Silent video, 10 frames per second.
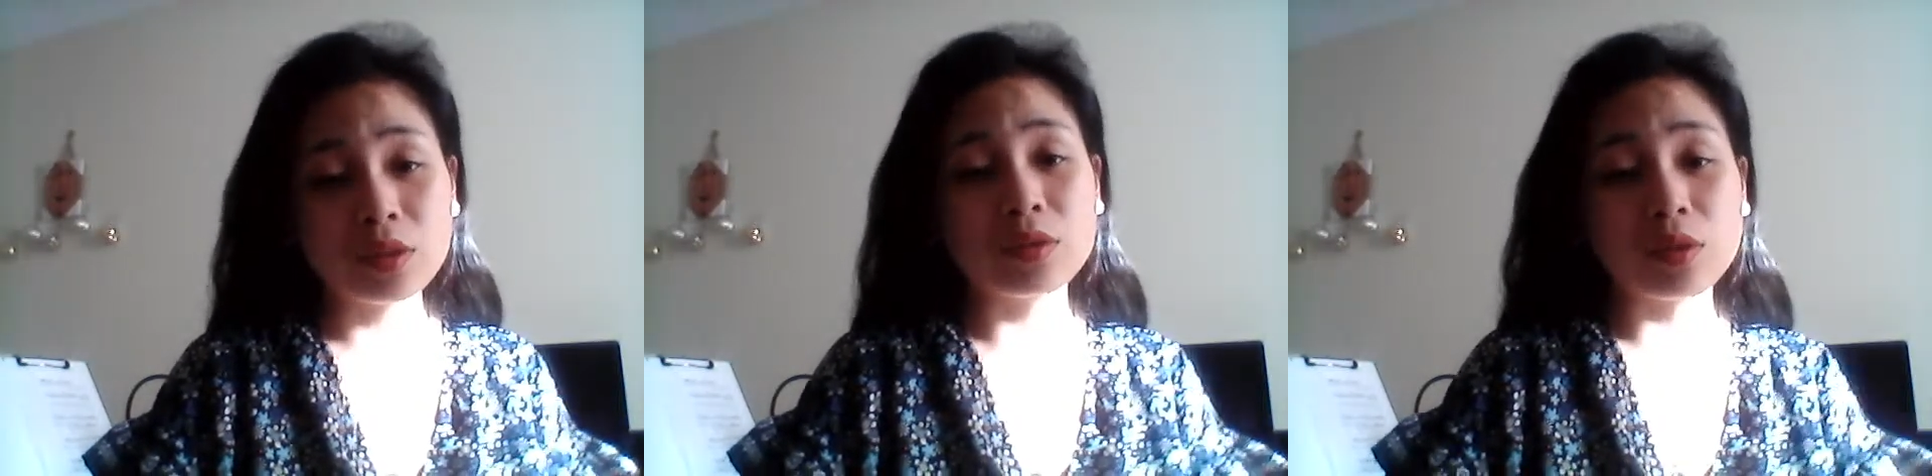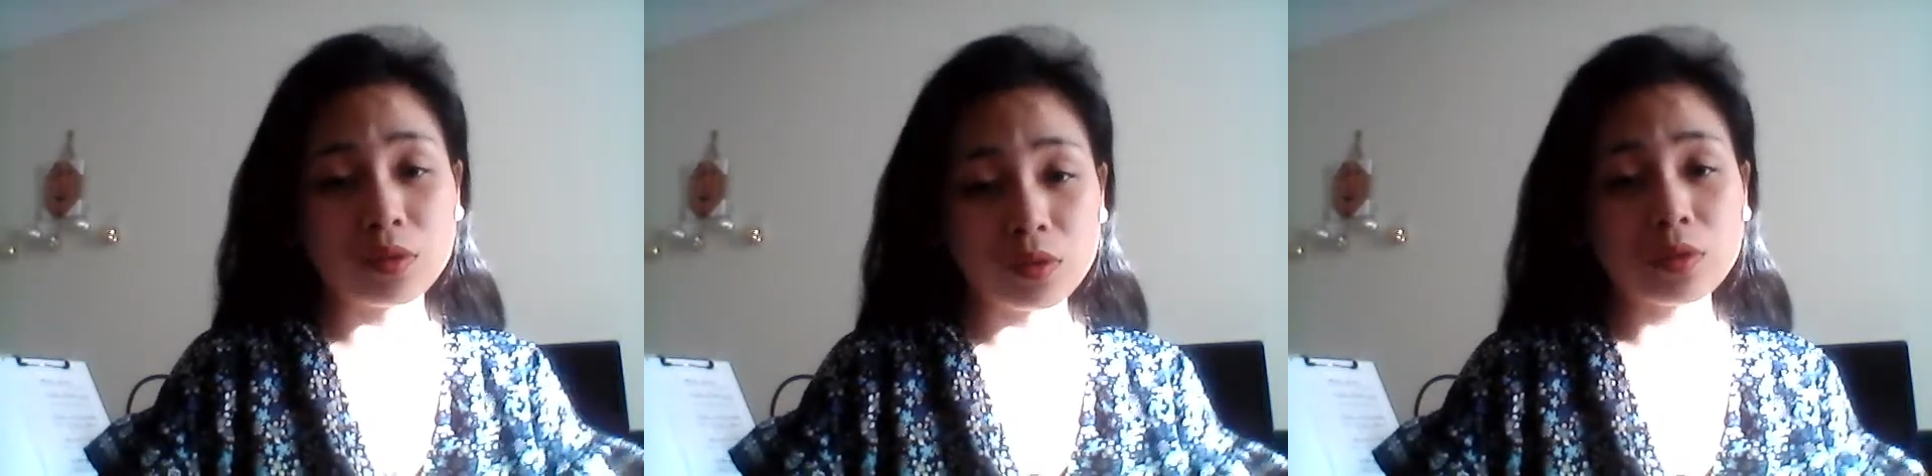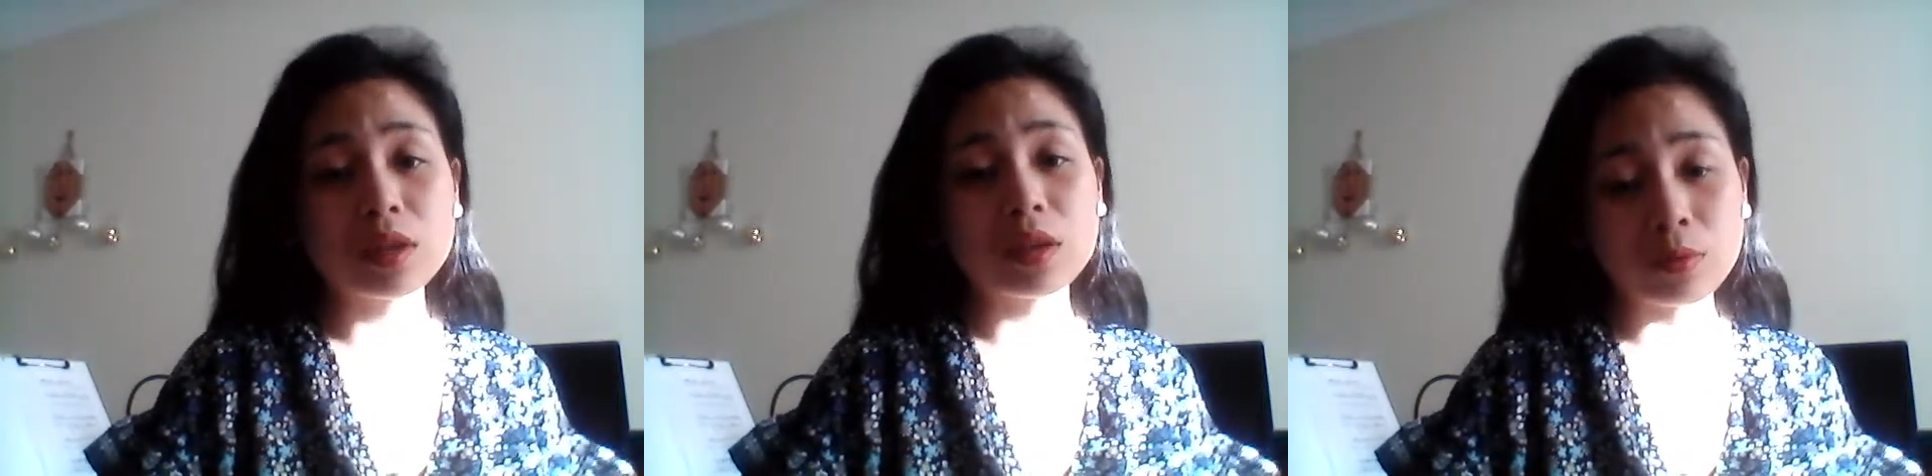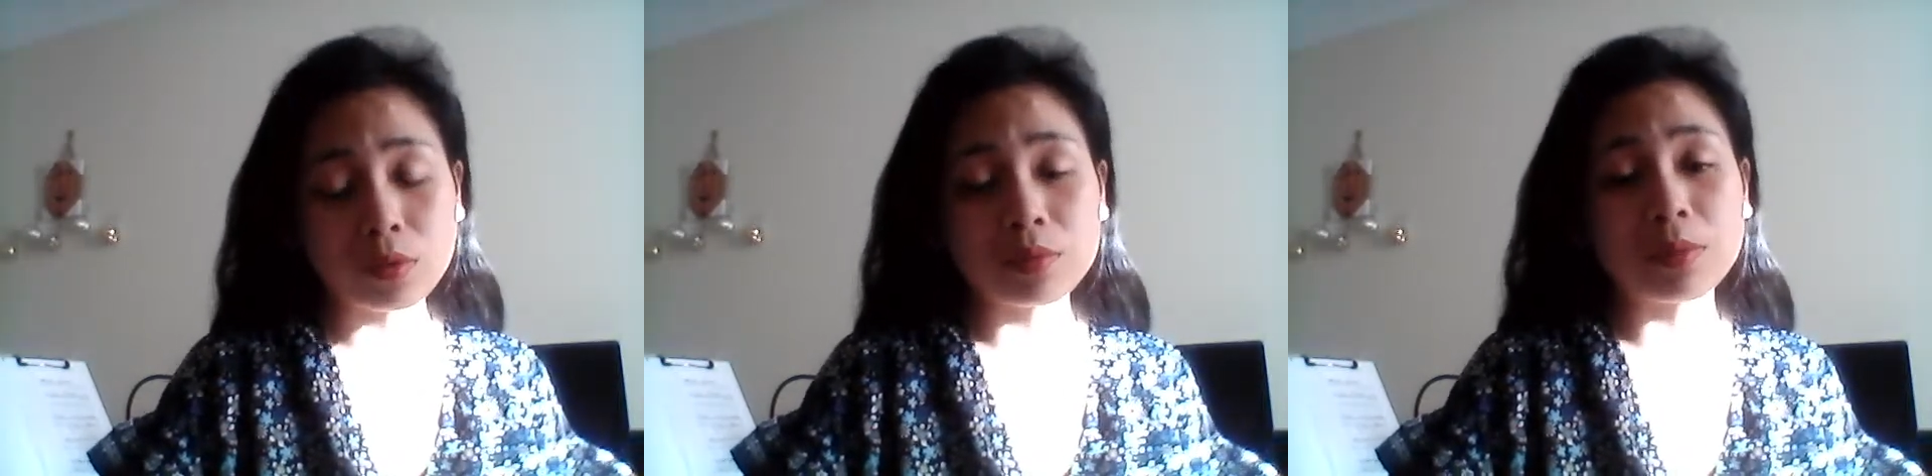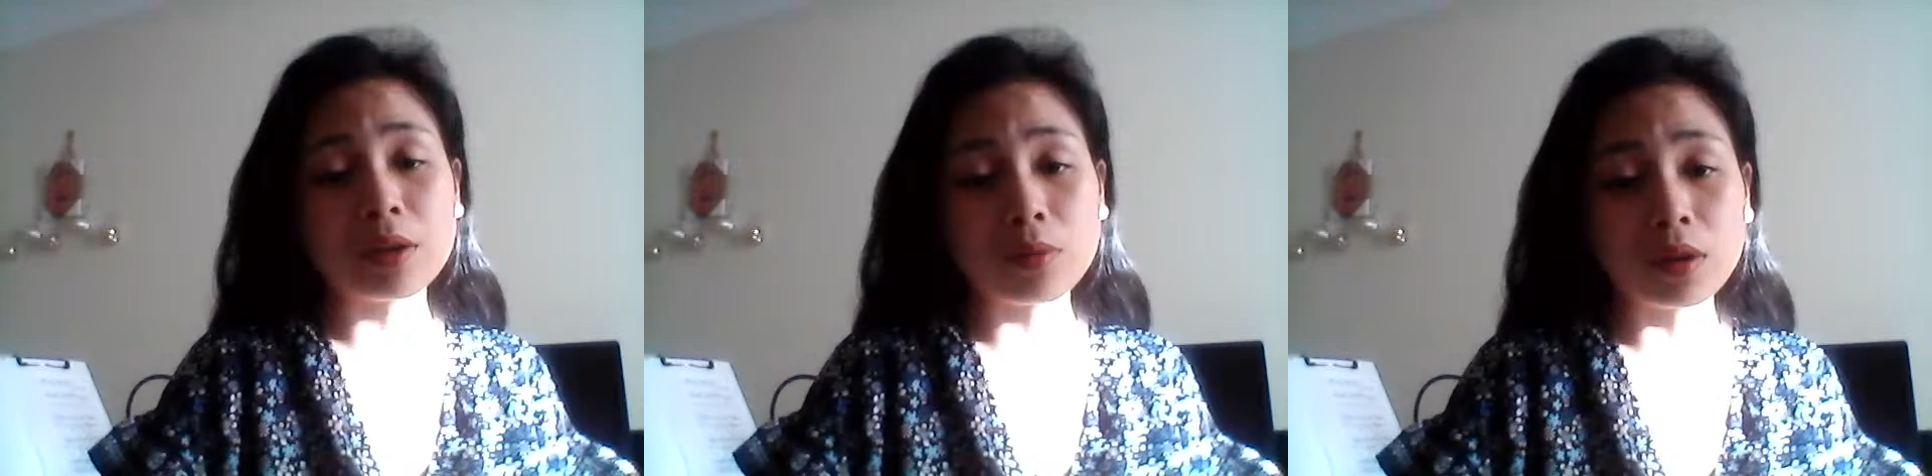look at one
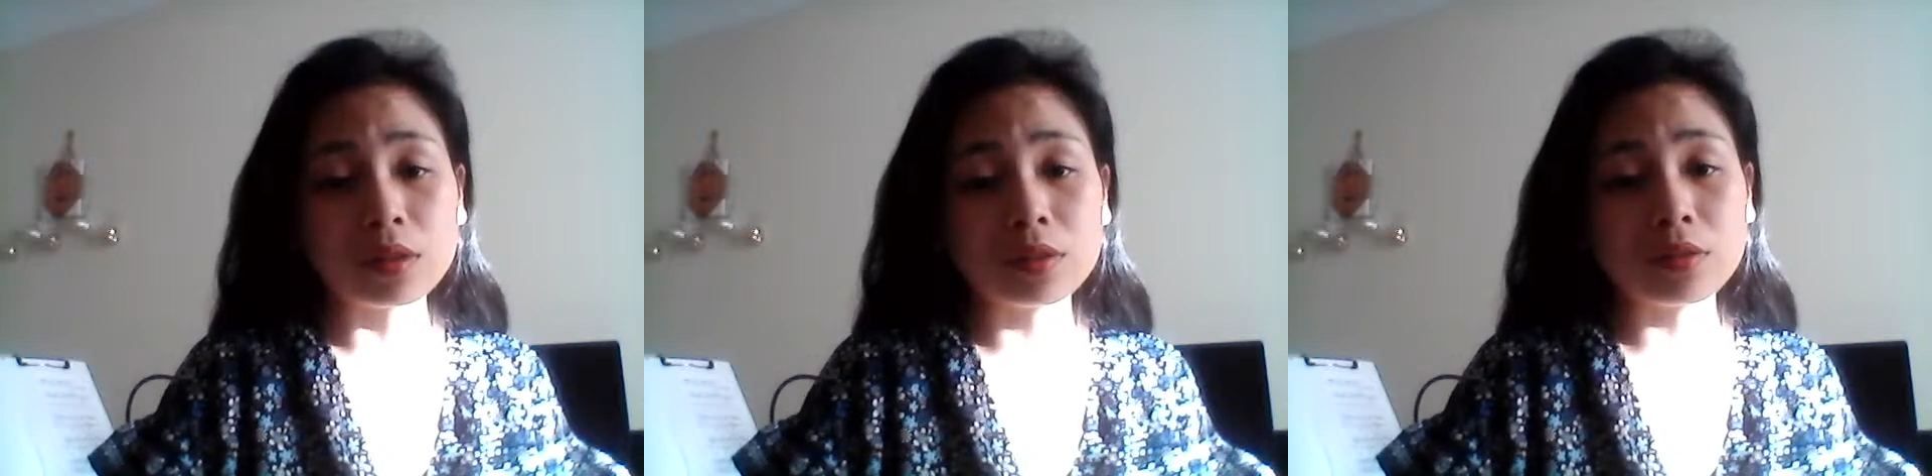by one.